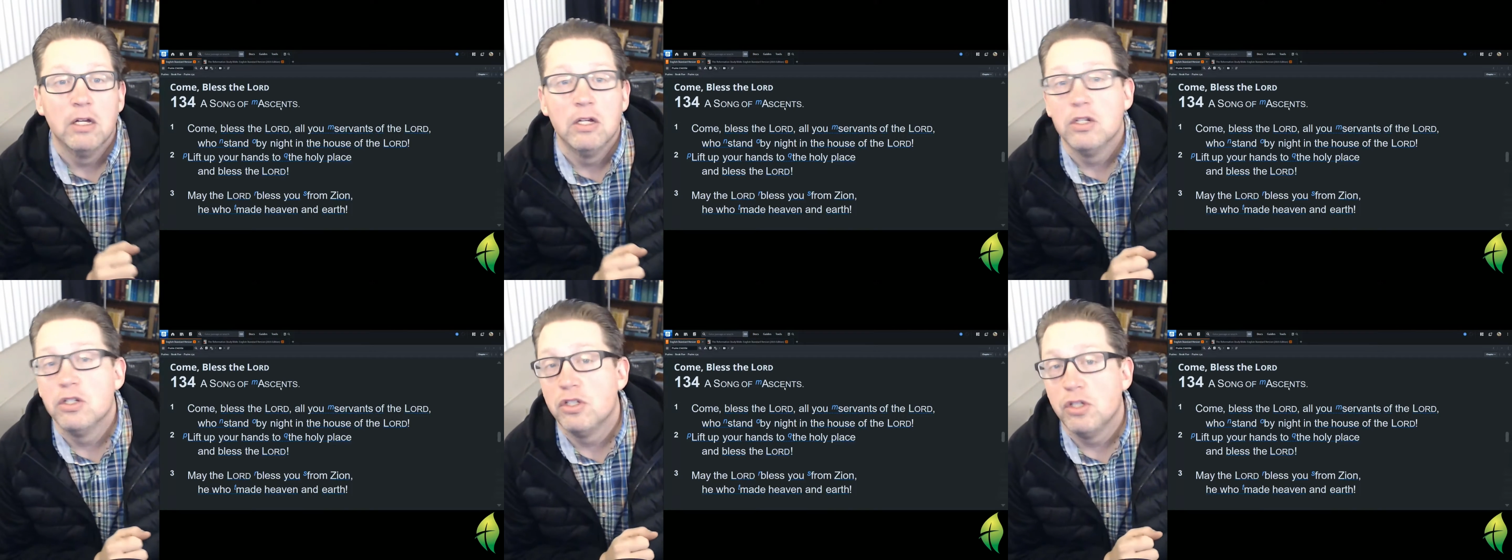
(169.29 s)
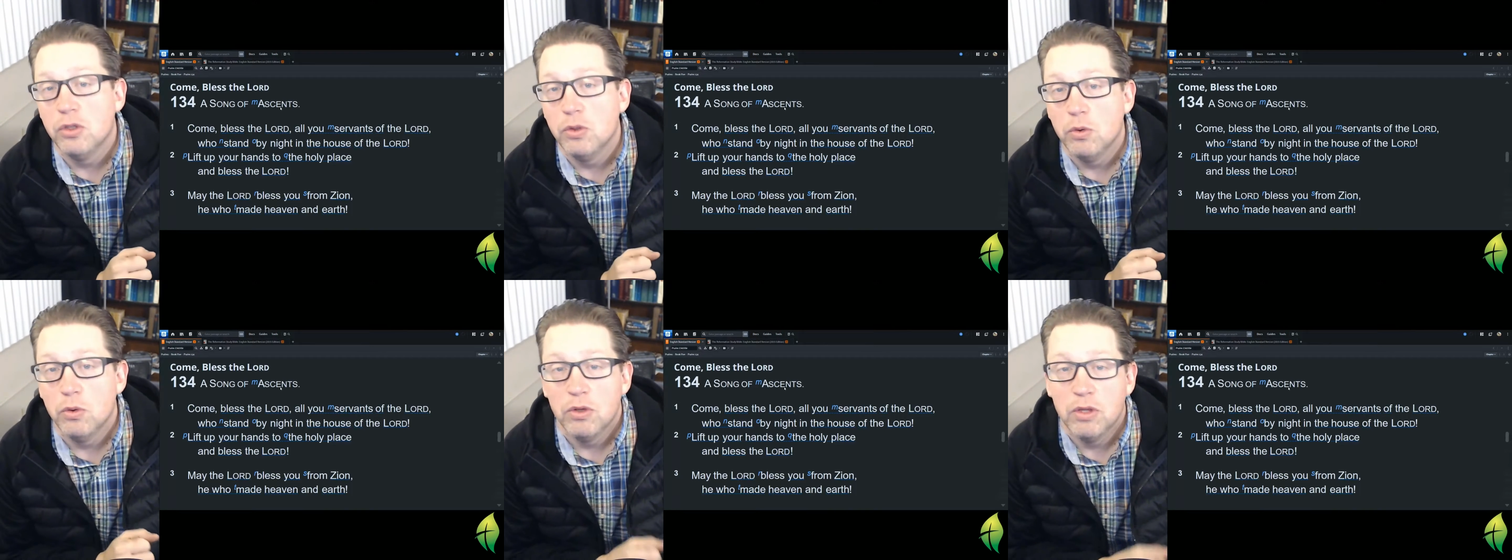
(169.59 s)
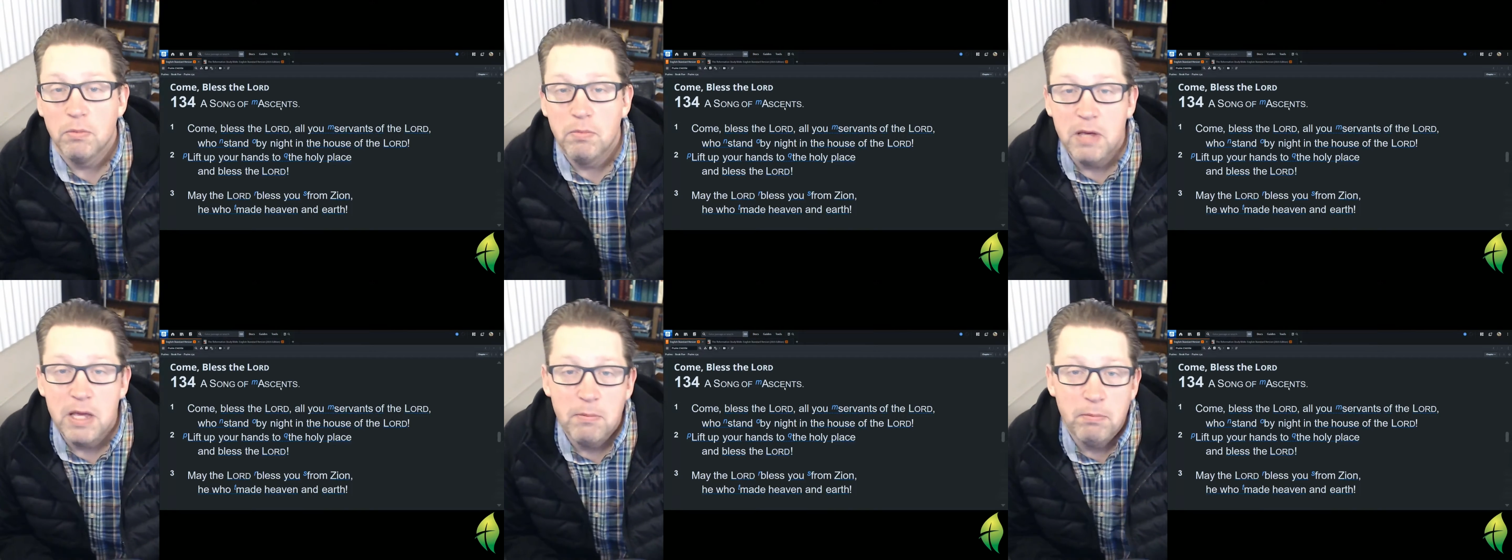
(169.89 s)
to the
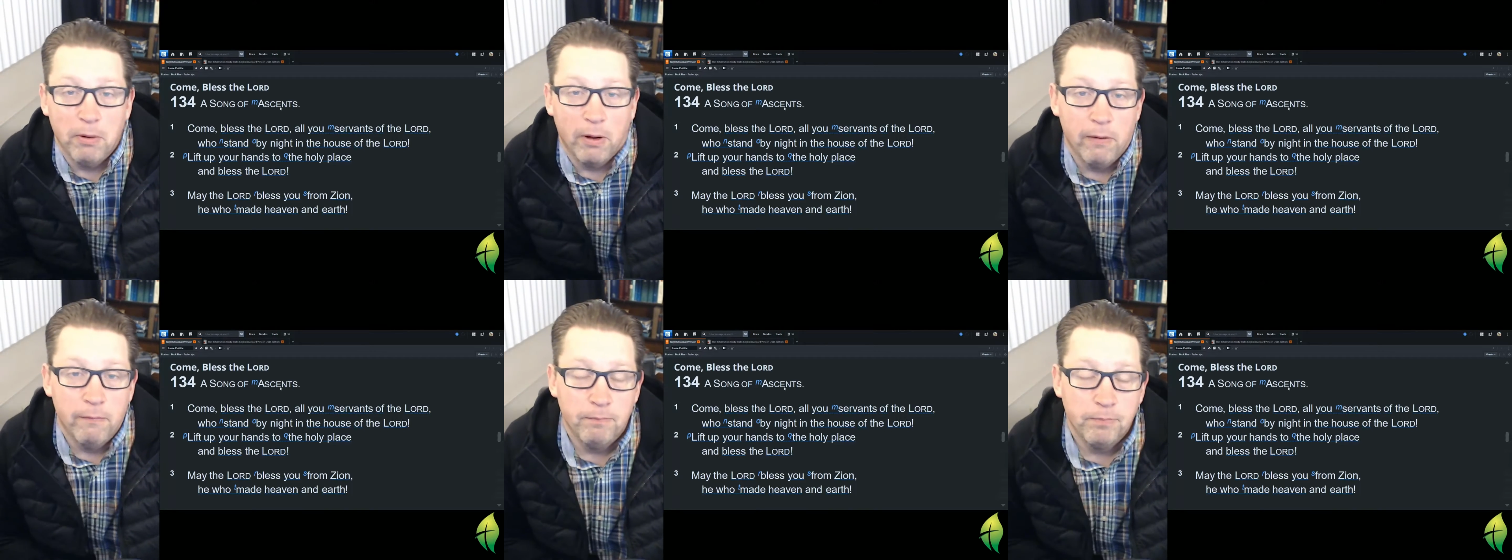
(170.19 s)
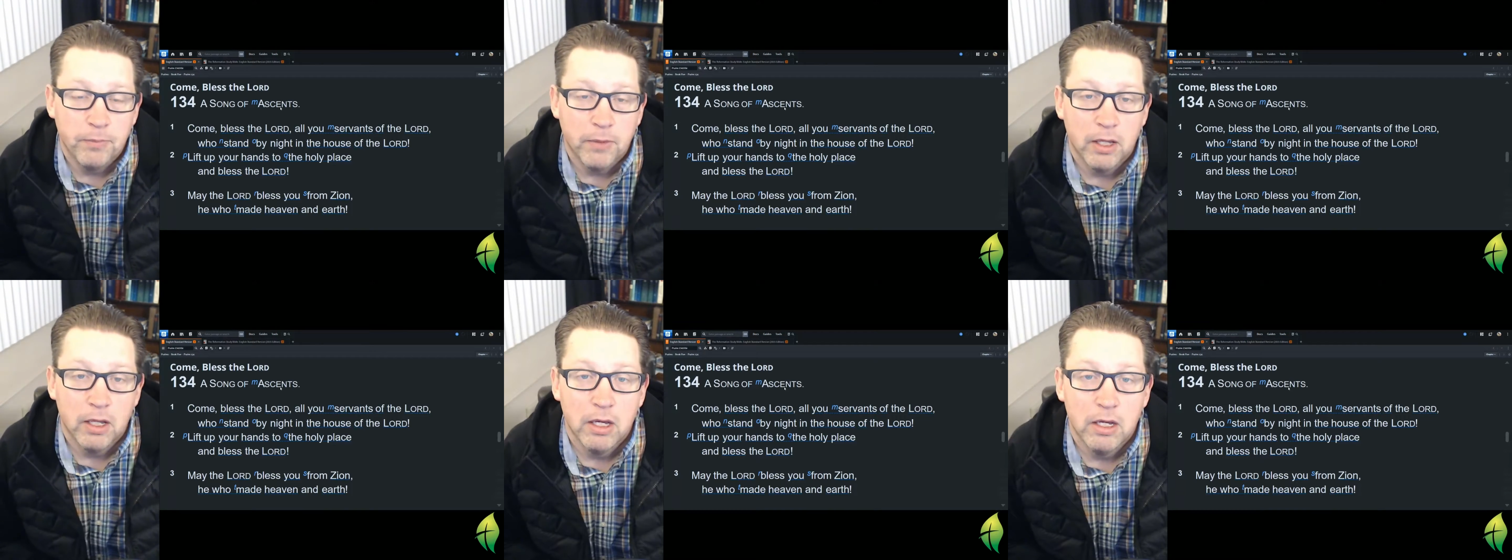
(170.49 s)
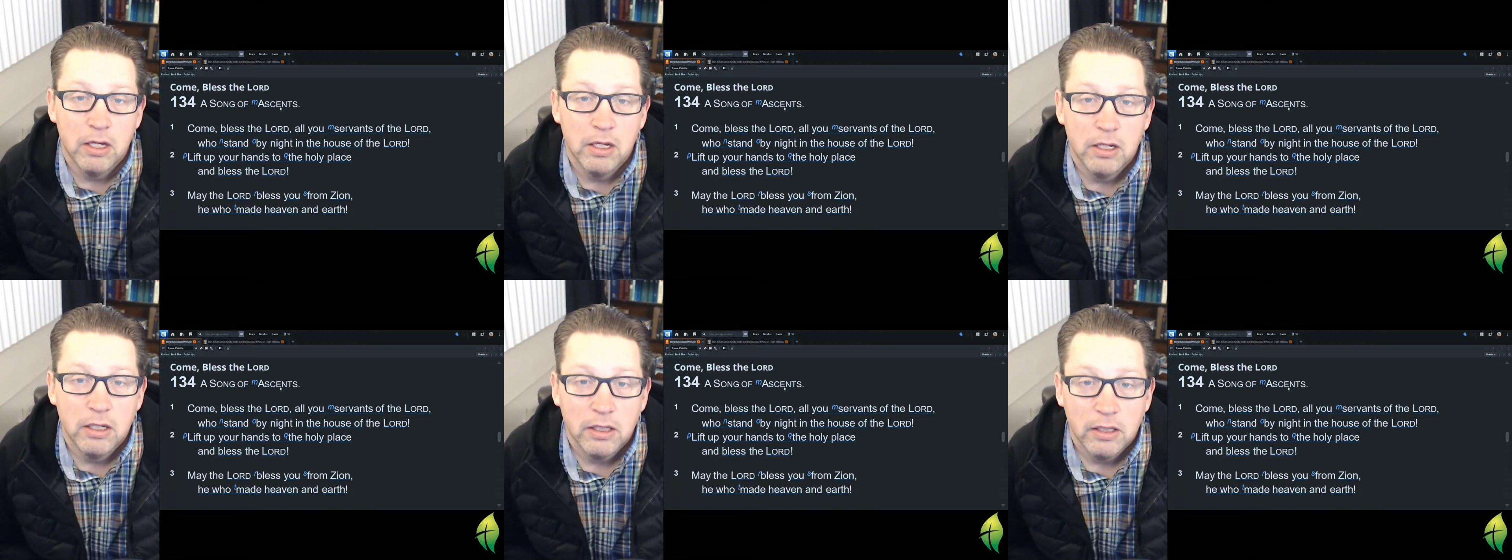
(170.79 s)
people.
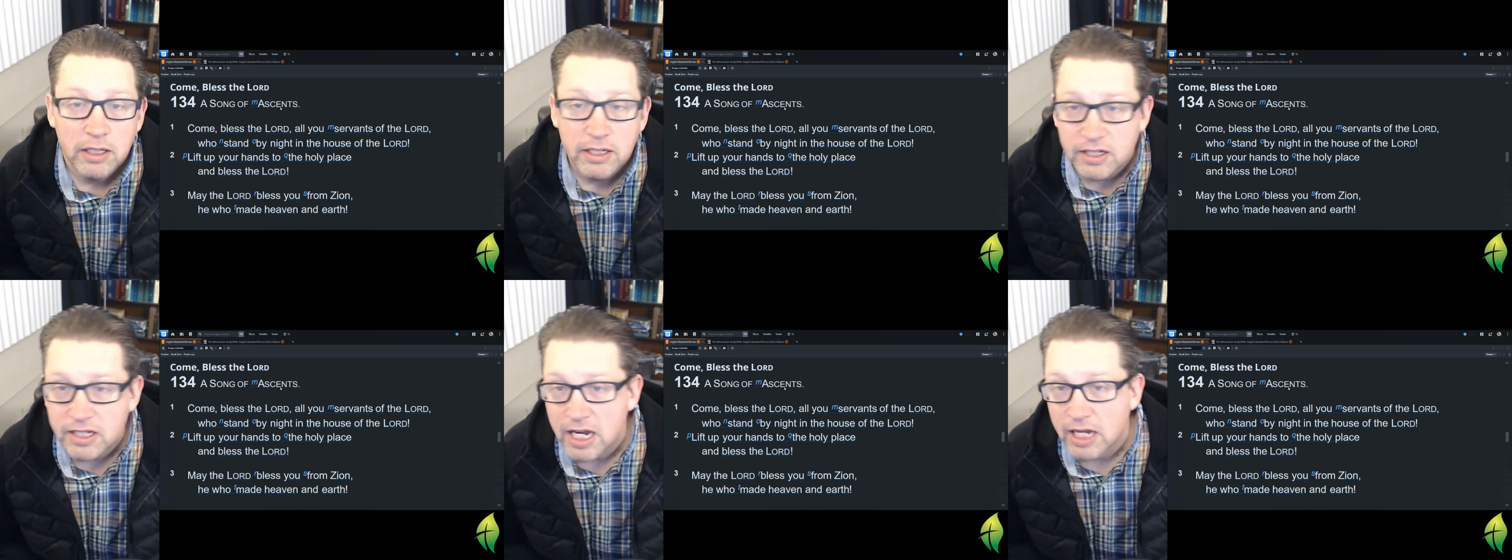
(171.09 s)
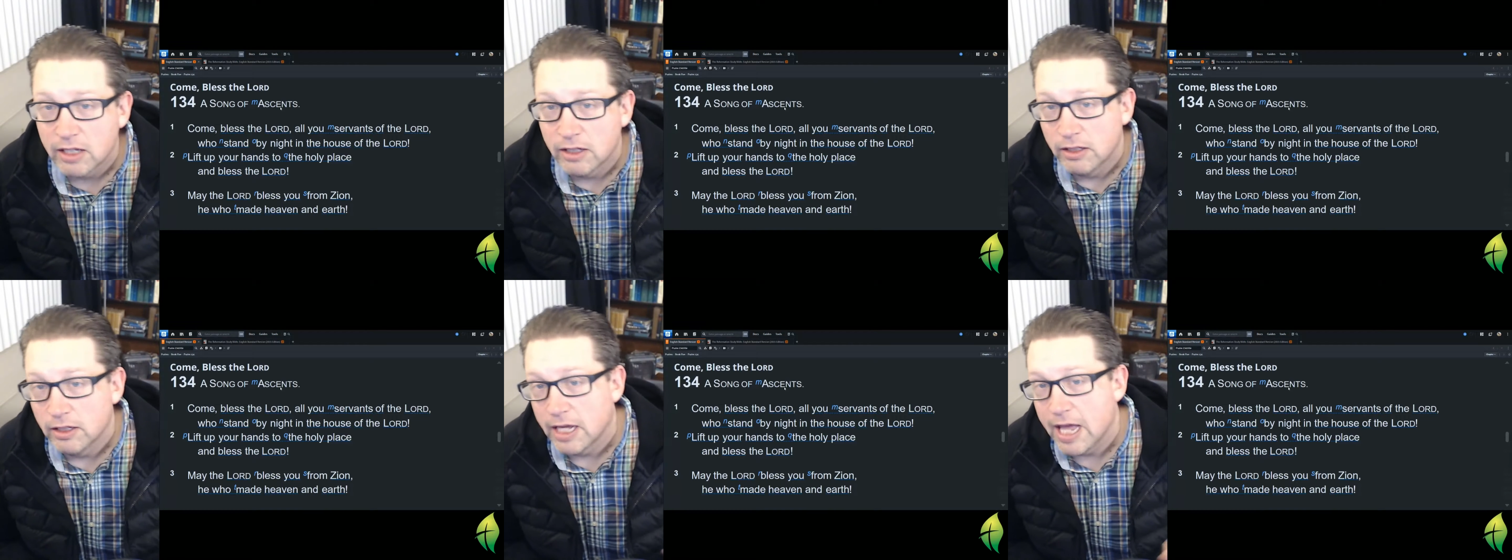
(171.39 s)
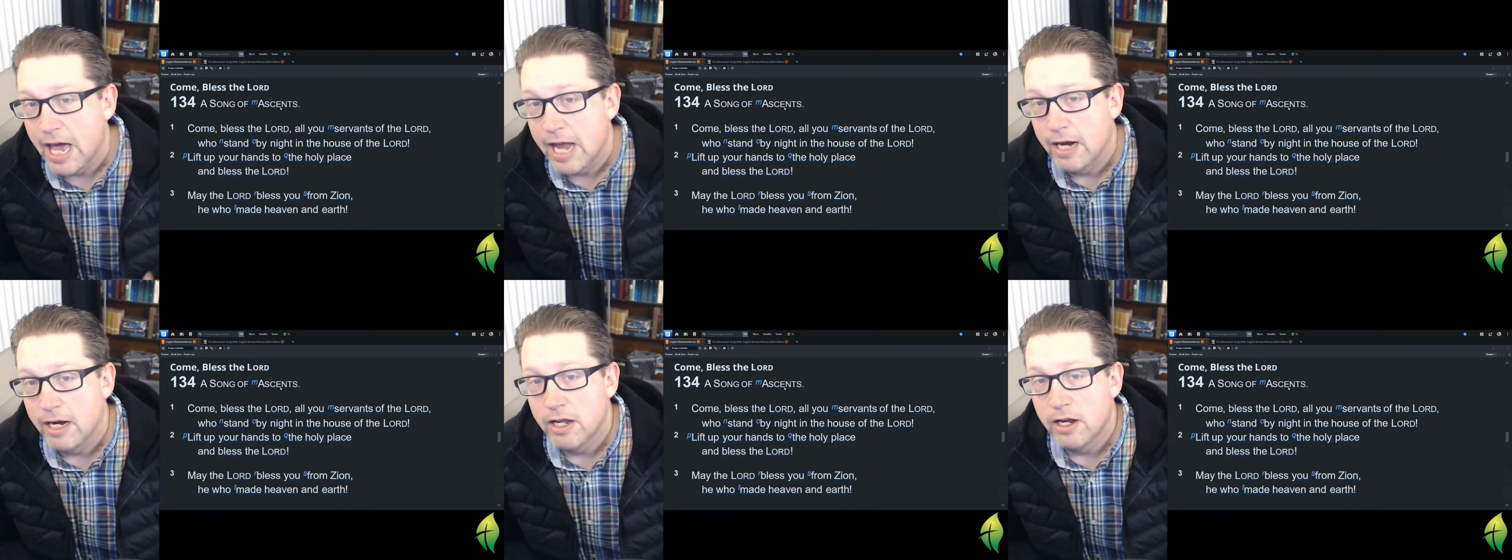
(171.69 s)
Let's take a look
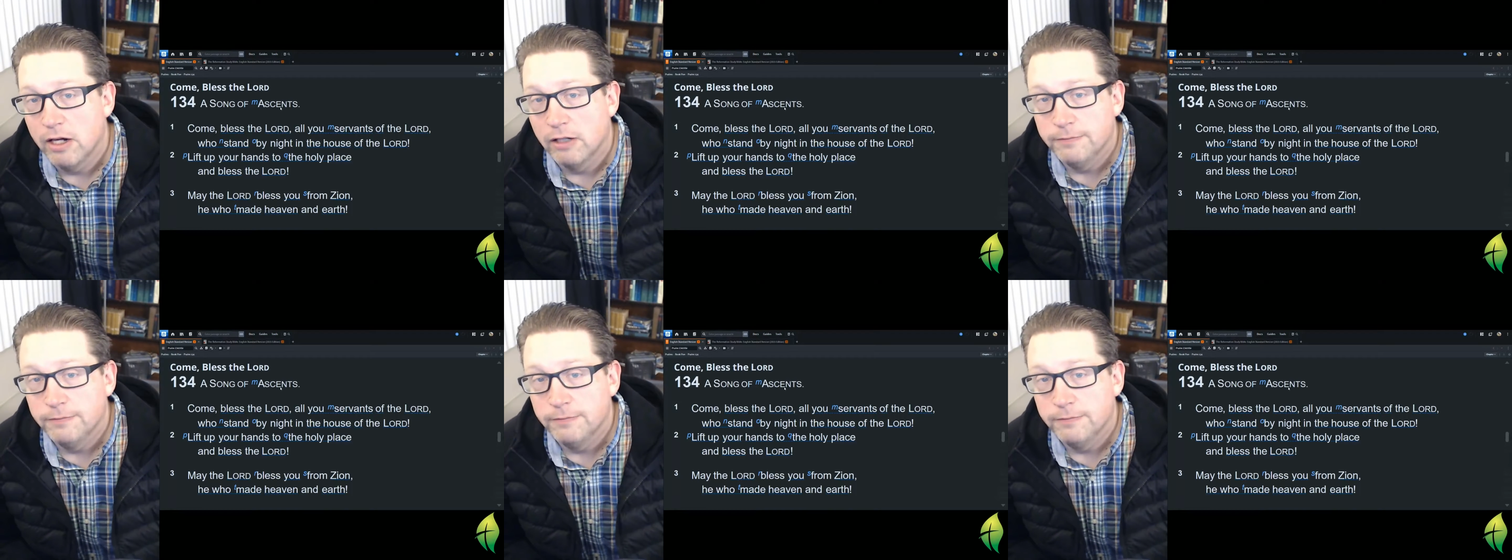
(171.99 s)
at it here.